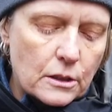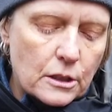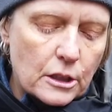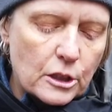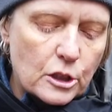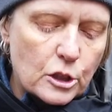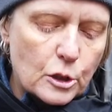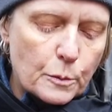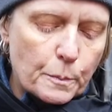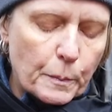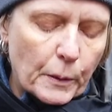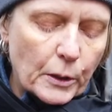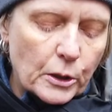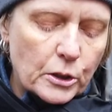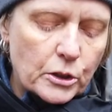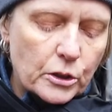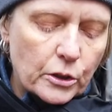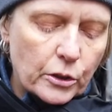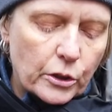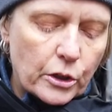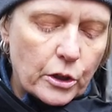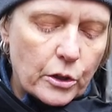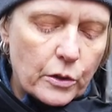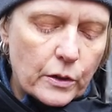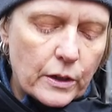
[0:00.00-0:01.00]

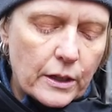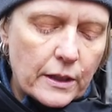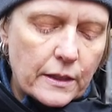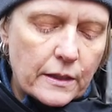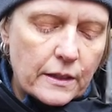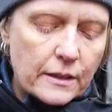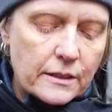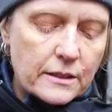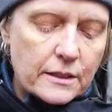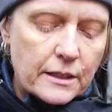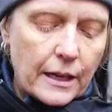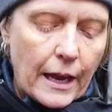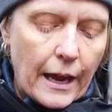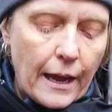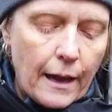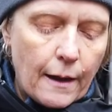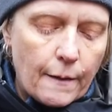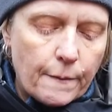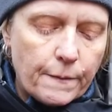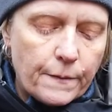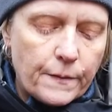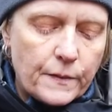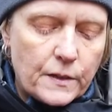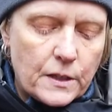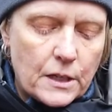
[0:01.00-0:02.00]
dispersal unit, this
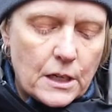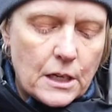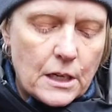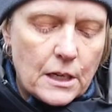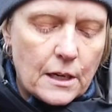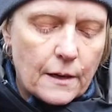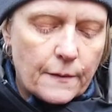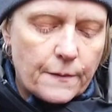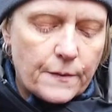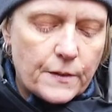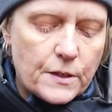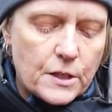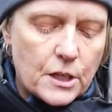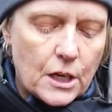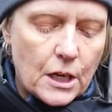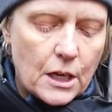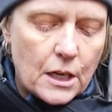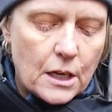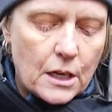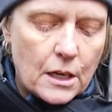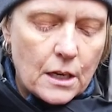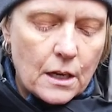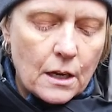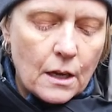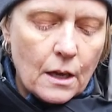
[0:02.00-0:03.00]
EFT,
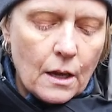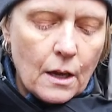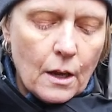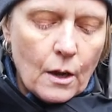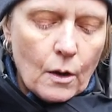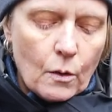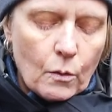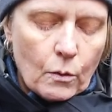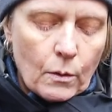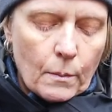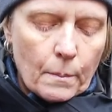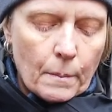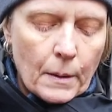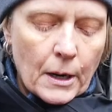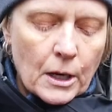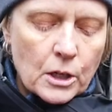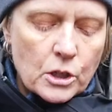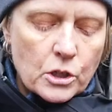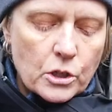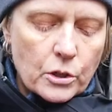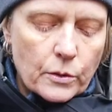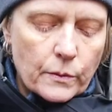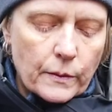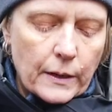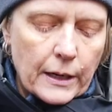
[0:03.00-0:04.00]
EFT, will
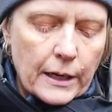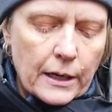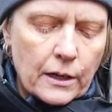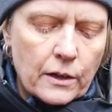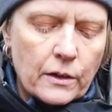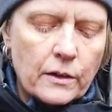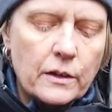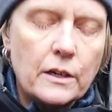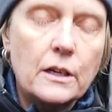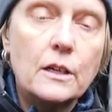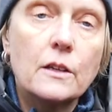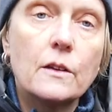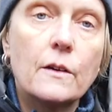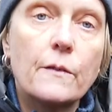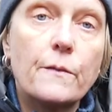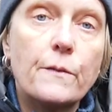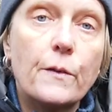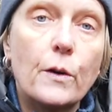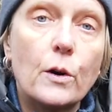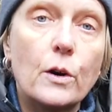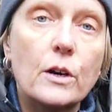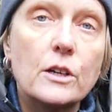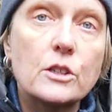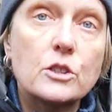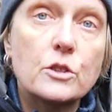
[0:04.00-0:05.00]
march around in the
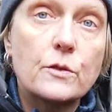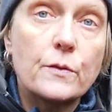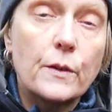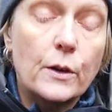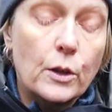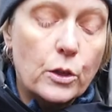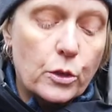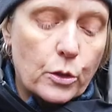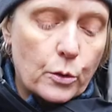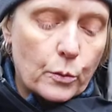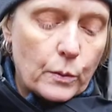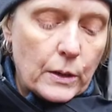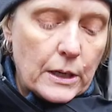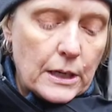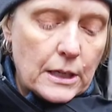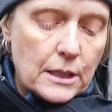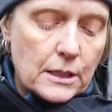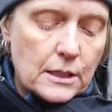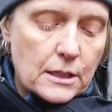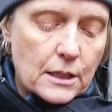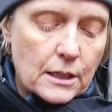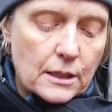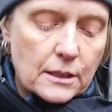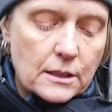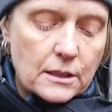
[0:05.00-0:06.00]
forest for 3
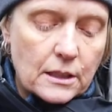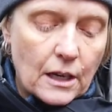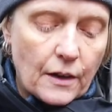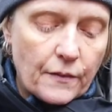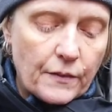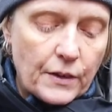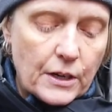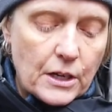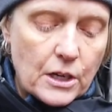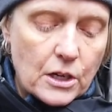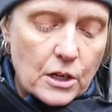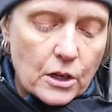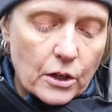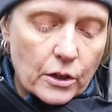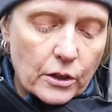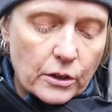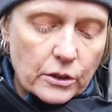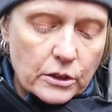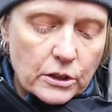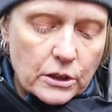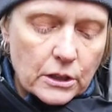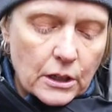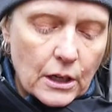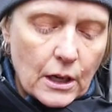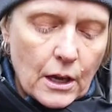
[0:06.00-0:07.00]
to 7
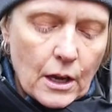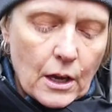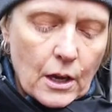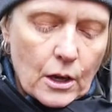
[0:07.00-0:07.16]
years,